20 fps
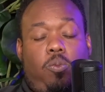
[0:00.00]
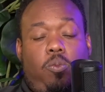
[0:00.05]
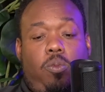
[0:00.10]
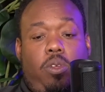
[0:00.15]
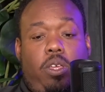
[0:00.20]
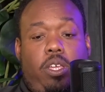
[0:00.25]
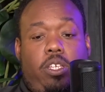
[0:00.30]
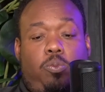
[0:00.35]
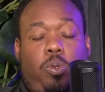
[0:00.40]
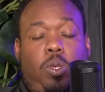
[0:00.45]

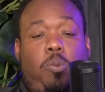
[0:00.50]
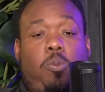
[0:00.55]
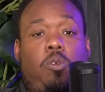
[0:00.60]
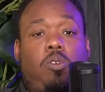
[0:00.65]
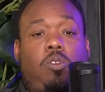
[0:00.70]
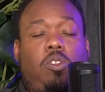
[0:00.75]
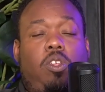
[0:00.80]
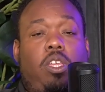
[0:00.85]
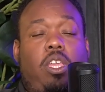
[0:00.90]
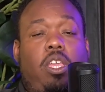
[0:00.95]
as people are
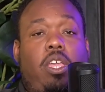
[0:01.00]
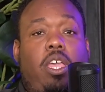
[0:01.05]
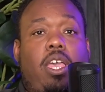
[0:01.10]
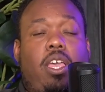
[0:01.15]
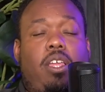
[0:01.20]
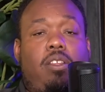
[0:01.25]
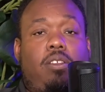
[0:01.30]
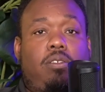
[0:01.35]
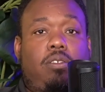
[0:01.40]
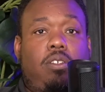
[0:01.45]
looking
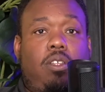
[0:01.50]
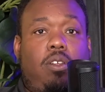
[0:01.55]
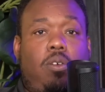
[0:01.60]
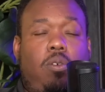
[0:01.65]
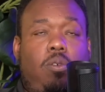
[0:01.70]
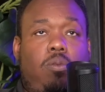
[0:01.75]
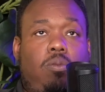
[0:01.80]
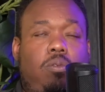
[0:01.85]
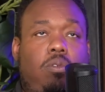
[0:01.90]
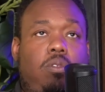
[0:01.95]
at,
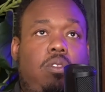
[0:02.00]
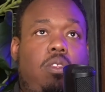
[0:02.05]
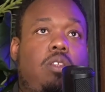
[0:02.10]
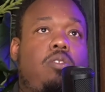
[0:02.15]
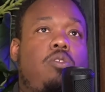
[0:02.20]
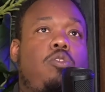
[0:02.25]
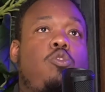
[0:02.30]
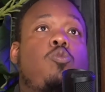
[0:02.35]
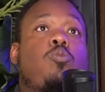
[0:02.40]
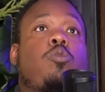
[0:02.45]
the
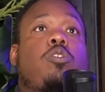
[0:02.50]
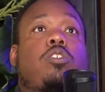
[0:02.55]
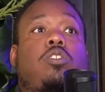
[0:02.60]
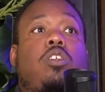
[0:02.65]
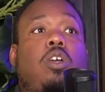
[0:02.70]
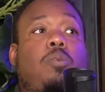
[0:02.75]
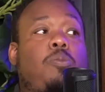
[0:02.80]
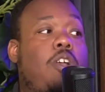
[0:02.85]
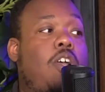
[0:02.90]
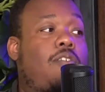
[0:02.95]
numerous
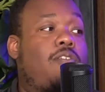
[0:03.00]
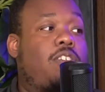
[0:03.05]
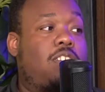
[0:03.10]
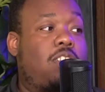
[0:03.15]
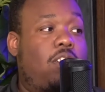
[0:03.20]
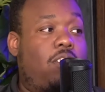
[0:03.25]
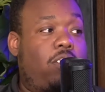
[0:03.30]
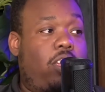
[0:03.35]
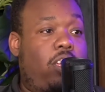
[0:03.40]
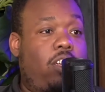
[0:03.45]
nonprofits
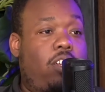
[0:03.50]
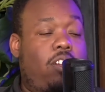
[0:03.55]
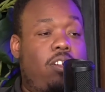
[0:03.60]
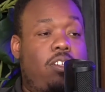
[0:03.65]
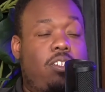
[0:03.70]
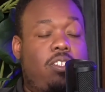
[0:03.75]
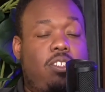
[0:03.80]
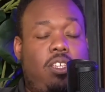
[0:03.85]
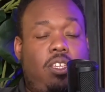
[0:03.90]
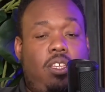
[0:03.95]
that are here
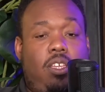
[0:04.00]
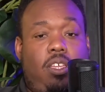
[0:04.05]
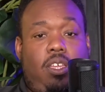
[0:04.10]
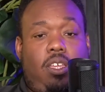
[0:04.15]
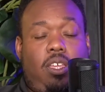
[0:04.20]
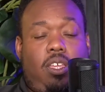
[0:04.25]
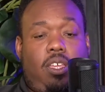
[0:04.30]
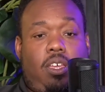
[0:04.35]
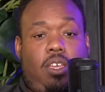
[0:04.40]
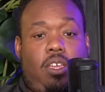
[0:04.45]

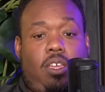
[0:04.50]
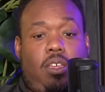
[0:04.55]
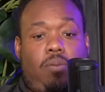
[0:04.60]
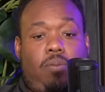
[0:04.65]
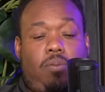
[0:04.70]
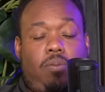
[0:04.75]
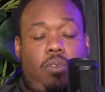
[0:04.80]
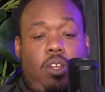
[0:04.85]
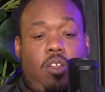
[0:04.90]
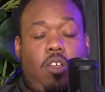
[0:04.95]

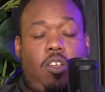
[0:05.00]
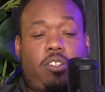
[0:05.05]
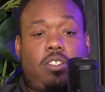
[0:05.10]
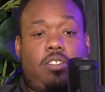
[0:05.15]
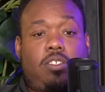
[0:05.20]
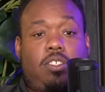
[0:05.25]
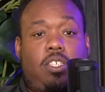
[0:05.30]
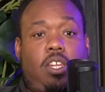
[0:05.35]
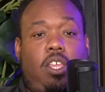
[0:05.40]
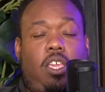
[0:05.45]
in Ogden
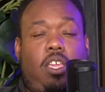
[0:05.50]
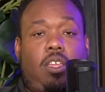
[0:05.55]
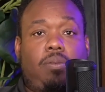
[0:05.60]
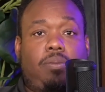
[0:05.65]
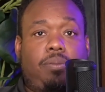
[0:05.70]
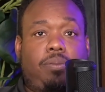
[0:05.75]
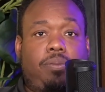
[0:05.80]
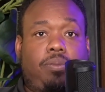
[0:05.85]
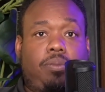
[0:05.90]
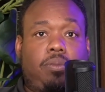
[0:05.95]
City,
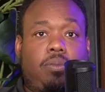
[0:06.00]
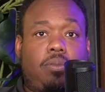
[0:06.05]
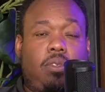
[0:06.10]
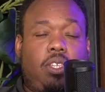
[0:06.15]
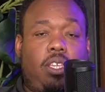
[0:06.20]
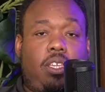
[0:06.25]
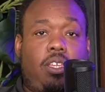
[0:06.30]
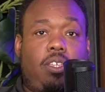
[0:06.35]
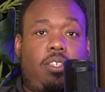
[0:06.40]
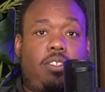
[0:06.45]

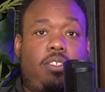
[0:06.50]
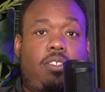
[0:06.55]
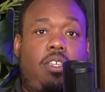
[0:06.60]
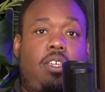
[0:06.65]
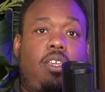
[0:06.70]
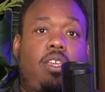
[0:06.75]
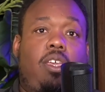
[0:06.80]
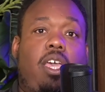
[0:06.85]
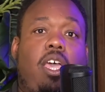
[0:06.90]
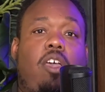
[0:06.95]
is
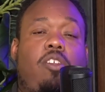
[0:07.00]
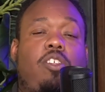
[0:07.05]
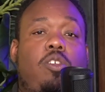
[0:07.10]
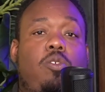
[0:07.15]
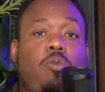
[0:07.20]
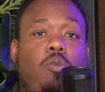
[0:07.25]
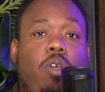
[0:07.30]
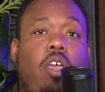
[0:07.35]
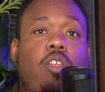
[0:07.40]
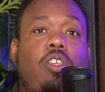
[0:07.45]
how do
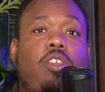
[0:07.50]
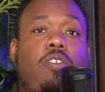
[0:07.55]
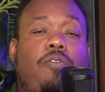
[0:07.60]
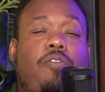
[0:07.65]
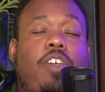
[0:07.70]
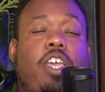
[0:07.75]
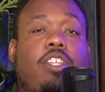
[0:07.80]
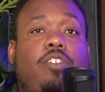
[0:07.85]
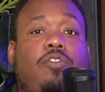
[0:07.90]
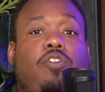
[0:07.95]
you
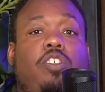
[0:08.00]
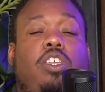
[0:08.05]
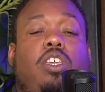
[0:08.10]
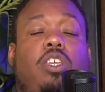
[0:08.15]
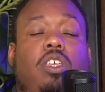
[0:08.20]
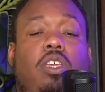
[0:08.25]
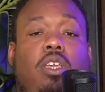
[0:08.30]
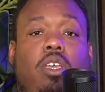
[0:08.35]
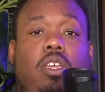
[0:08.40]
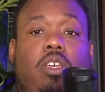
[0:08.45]
effectively
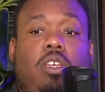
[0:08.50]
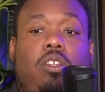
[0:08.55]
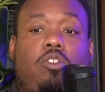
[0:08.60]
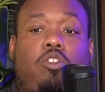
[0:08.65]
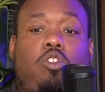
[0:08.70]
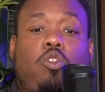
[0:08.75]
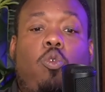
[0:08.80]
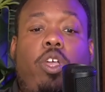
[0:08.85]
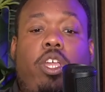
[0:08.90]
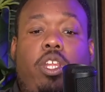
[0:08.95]

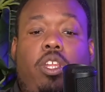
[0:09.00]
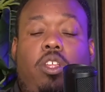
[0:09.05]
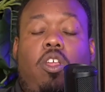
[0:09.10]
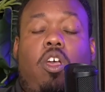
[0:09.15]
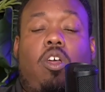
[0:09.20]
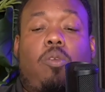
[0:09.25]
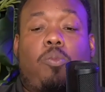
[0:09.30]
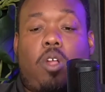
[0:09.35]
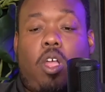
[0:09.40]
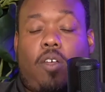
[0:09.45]
join a
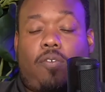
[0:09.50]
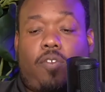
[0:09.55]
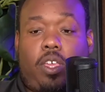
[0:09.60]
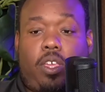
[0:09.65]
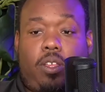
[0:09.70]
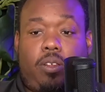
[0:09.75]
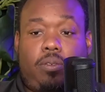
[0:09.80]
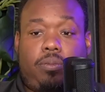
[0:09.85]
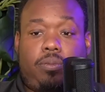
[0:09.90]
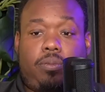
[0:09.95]

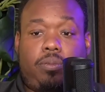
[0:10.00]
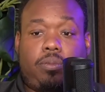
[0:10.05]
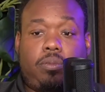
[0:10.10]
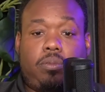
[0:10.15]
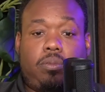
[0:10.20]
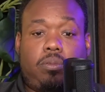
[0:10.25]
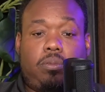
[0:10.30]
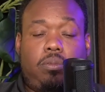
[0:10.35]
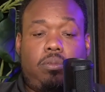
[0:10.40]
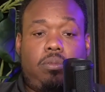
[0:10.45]
nonprofit,
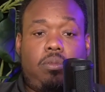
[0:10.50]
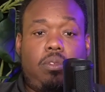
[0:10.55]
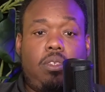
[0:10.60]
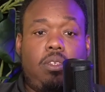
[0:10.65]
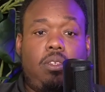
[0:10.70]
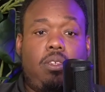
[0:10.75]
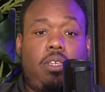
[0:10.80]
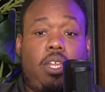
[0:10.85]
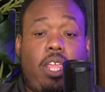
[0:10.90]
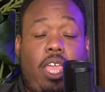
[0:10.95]

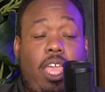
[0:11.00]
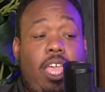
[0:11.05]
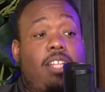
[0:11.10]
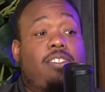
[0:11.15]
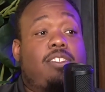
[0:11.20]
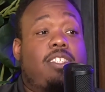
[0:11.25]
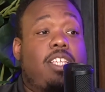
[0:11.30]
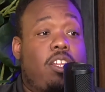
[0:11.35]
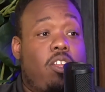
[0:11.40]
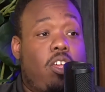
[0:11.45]

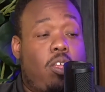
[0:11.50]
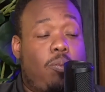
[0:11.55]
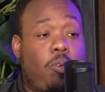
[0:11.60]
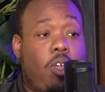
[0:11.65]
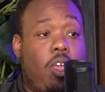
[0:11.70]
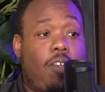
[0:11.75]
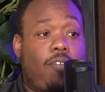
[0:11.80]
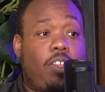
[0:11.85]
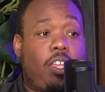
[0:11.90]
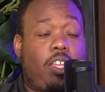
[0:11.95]
enhance that
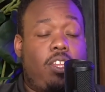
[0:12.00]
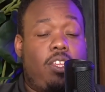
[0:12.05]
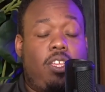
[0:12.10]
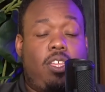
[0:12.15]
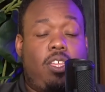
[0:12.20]
nonprofit,